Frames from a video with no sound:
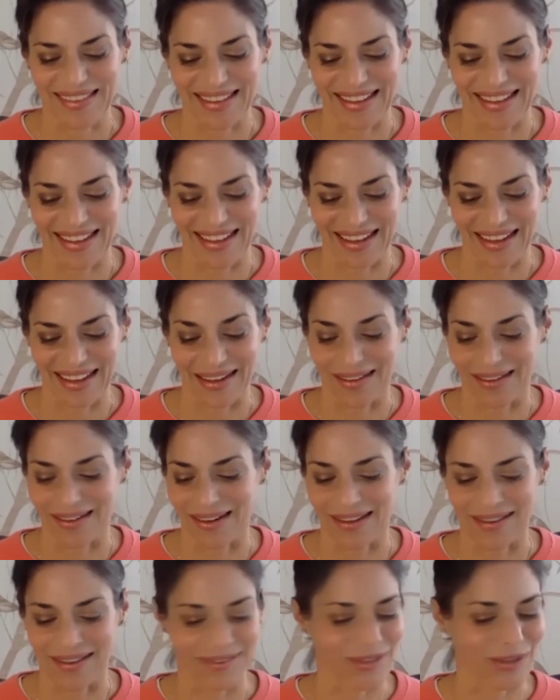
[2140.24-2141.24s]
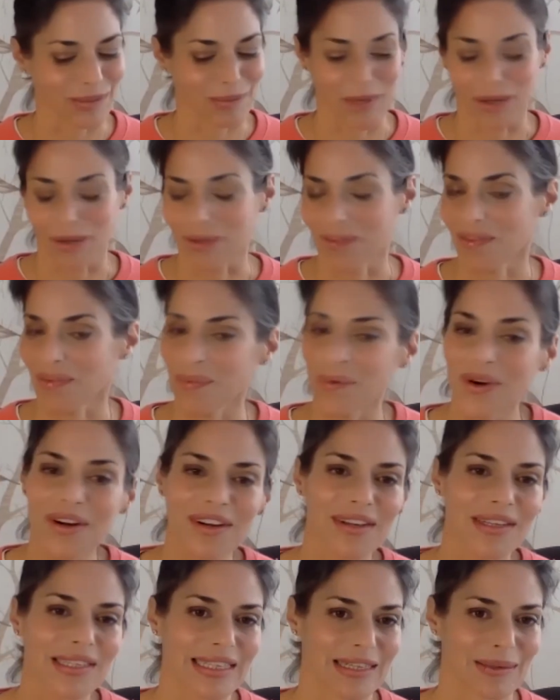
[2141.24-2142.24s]
it took me all over the
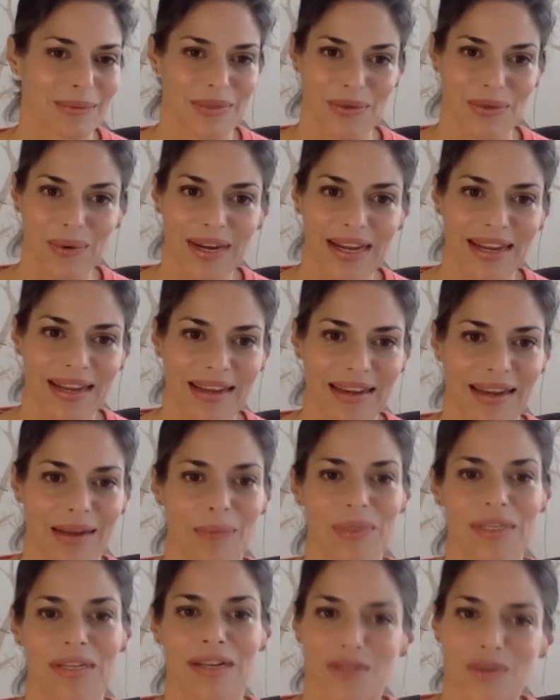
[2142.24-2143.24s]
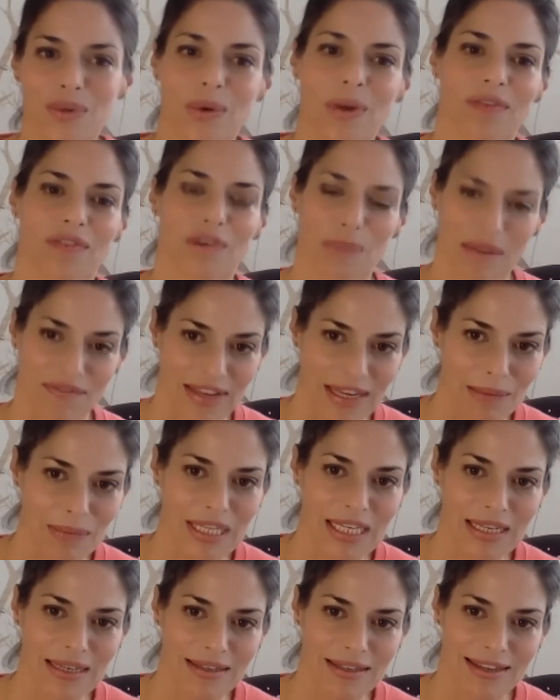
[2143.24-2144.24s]
world, and it was great. It was not so great for my
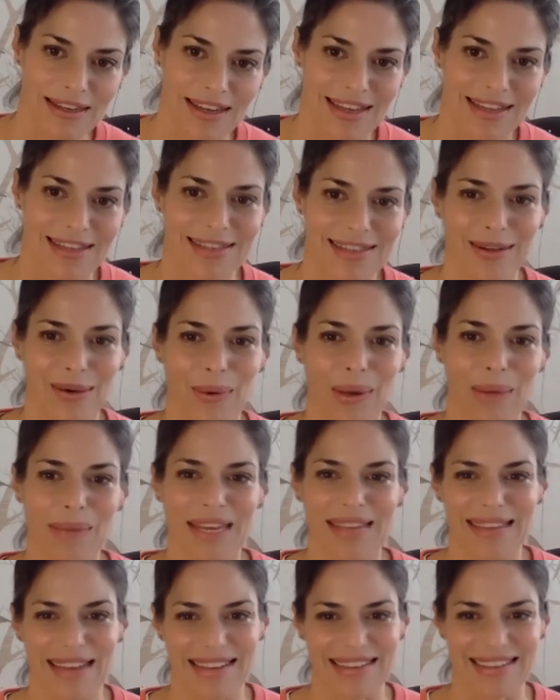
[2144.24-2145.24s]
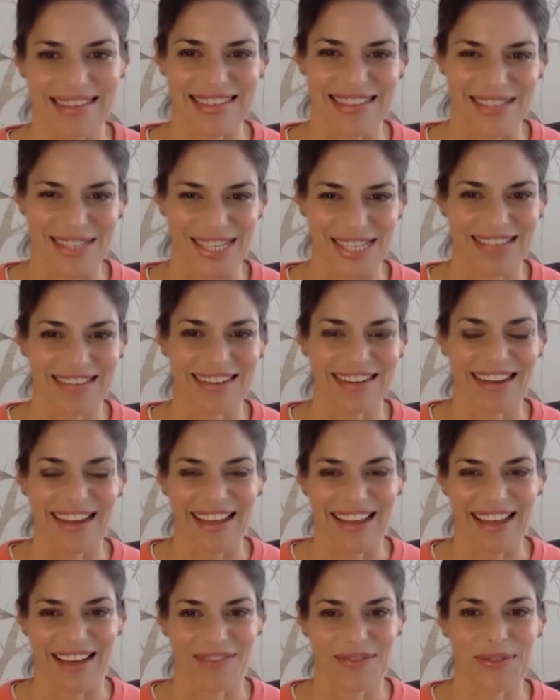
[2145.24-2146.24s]
family. So I made that decision
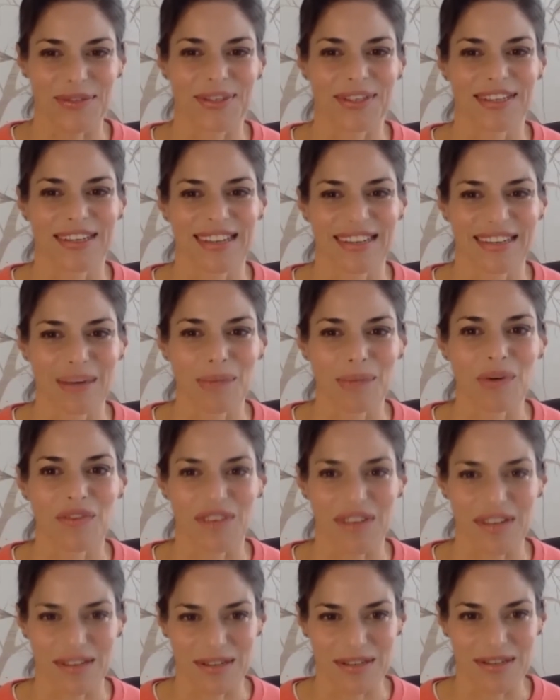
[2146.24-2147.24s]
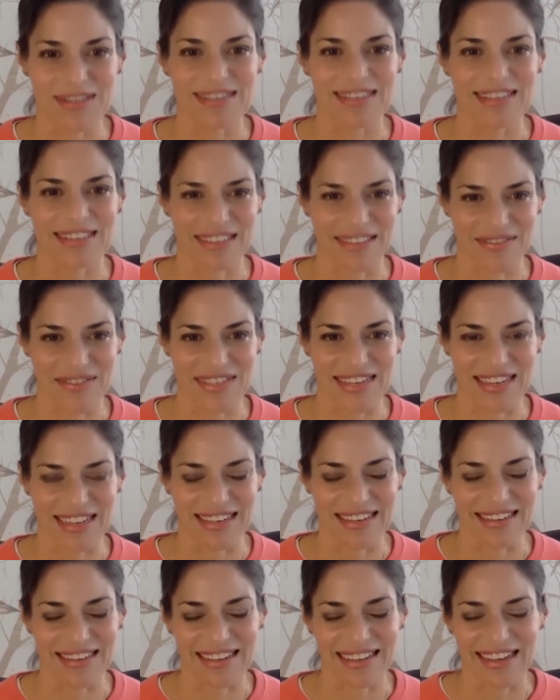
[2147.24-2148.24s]
after a number of years to leave
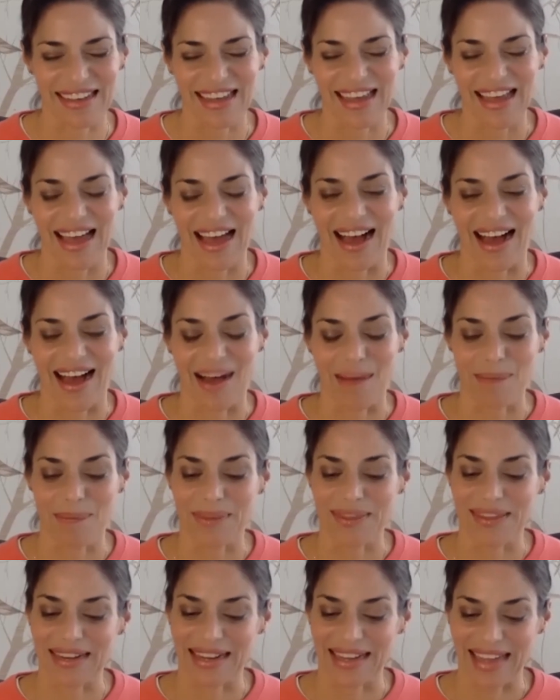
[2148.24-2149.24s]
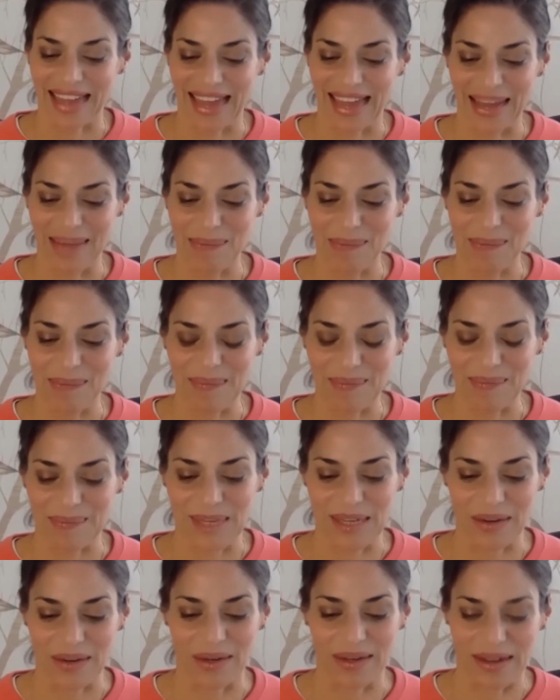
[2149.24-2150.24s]
state. But then I came,
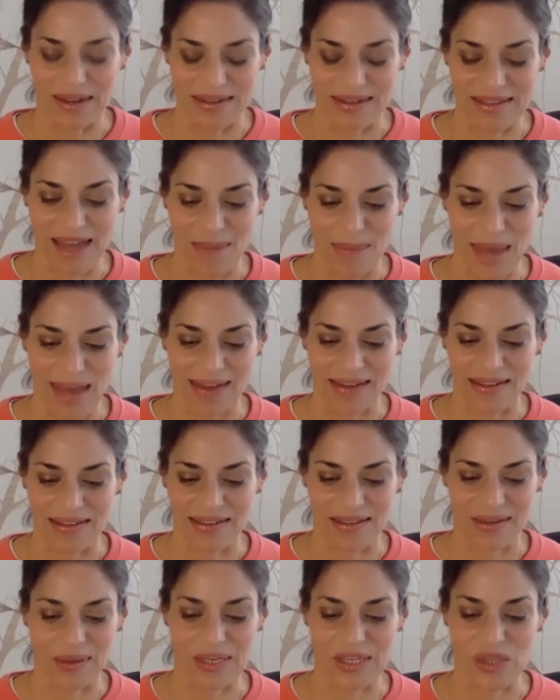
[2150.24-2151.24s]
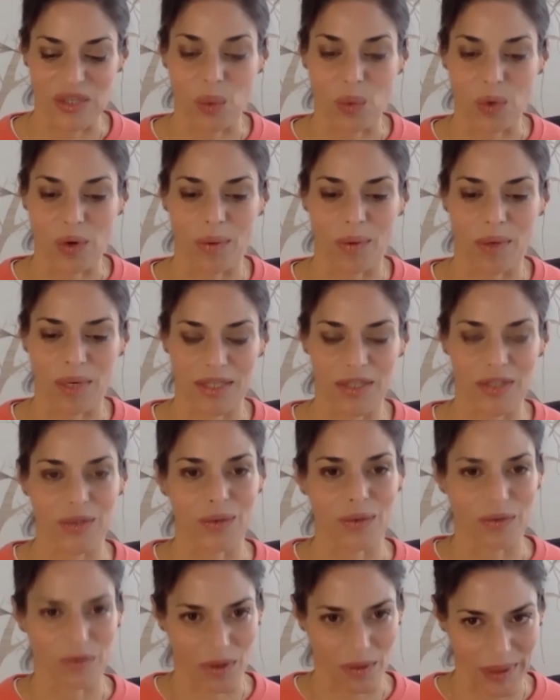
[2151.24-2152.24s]
I sat back and I said, okay, so what do I want to
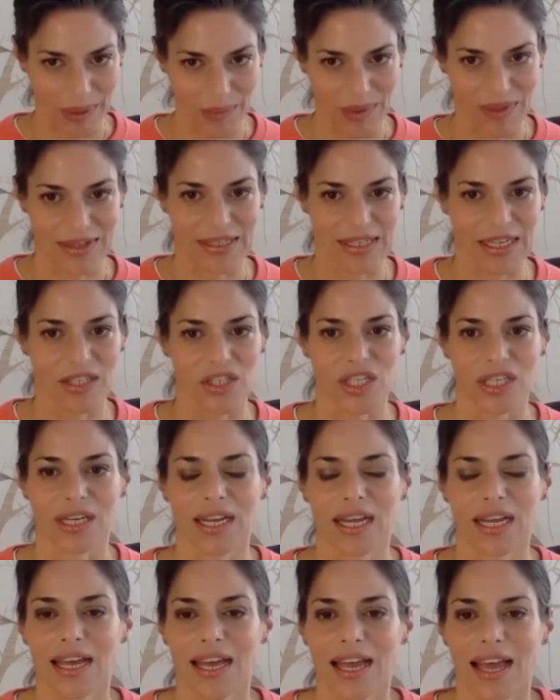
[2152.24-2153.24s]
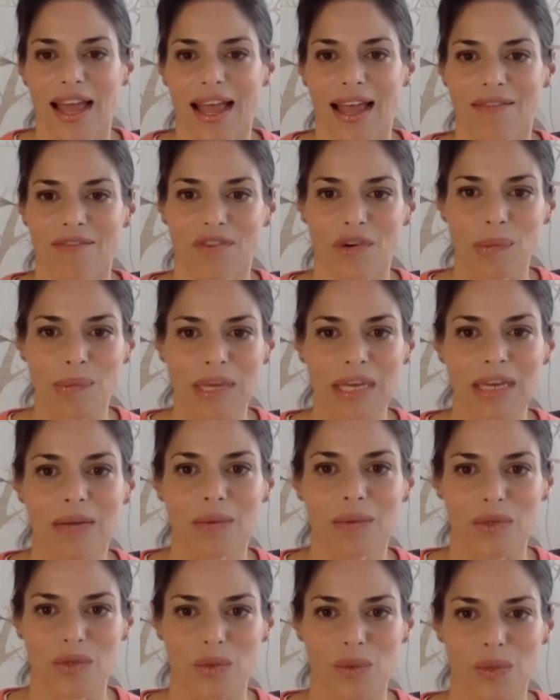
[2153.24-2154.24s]
do? Growing with intention. And for me, it
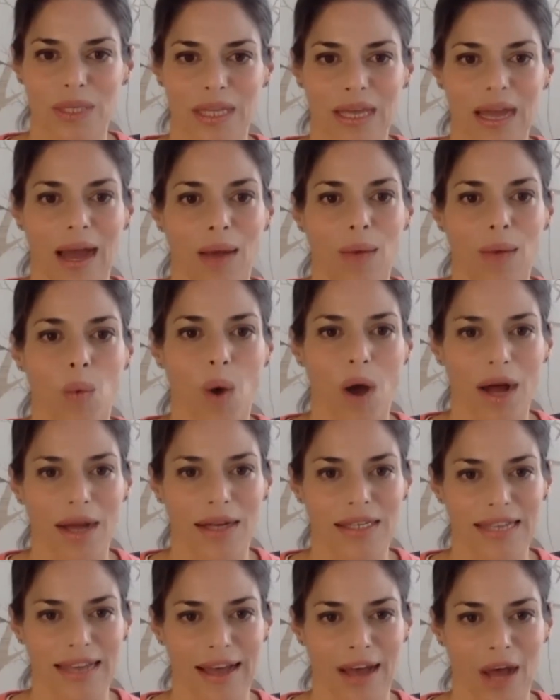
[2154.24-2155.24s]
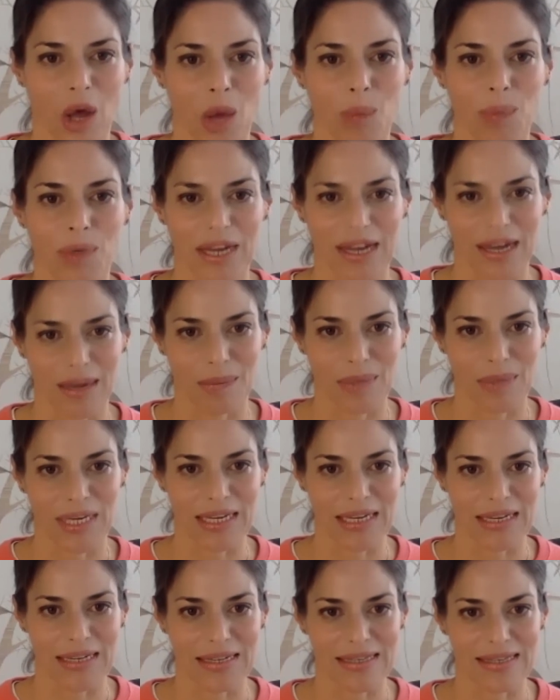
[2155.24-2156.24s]
was really, I want to help
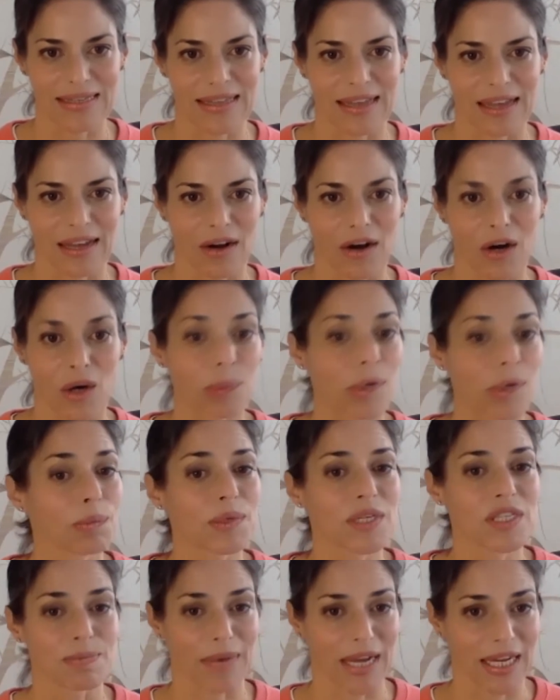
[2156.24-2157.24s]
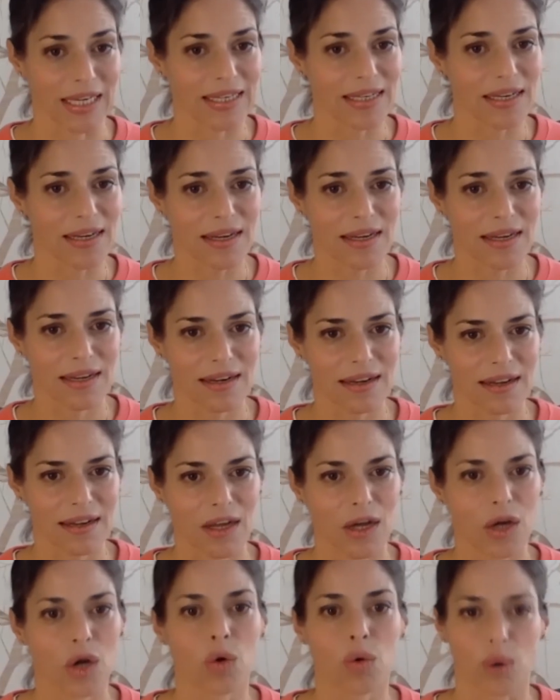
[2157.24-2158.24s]
companies that are purpose-minded
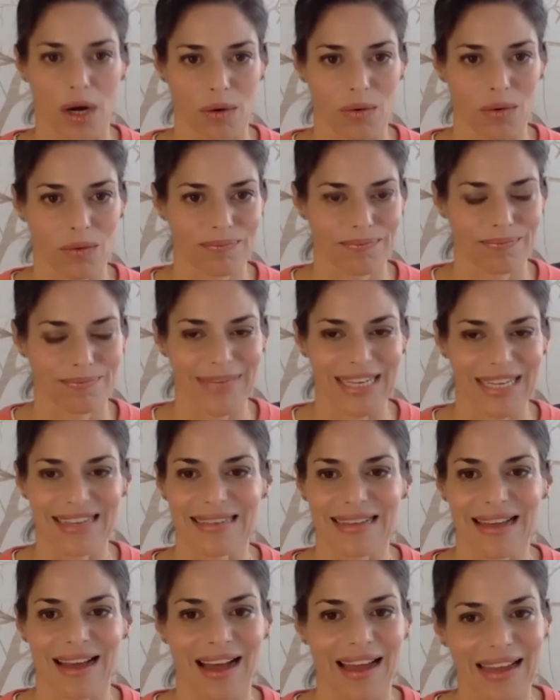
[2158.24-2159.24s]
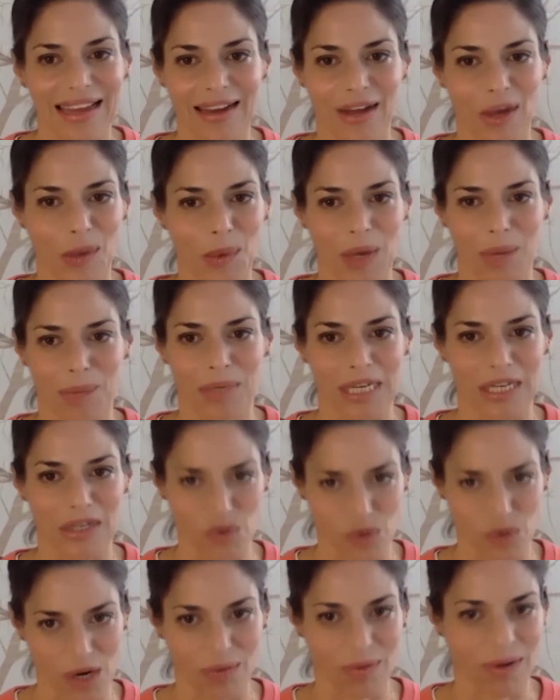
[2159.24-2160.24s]
grow, because I can help companies
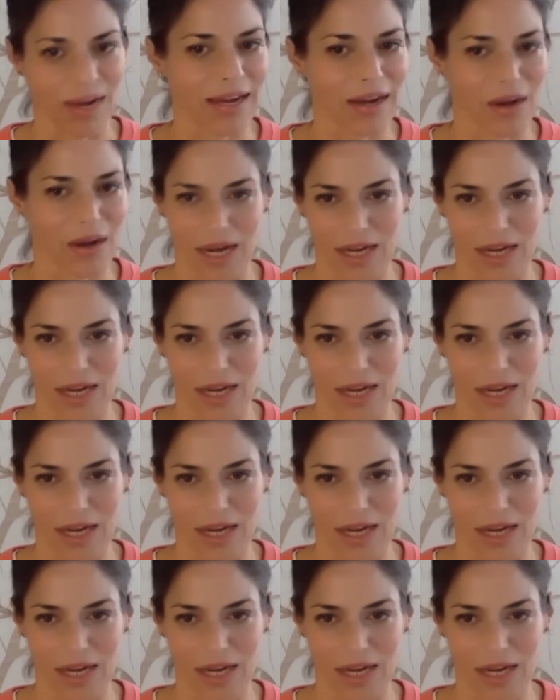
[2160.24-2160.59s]
grow. I know how to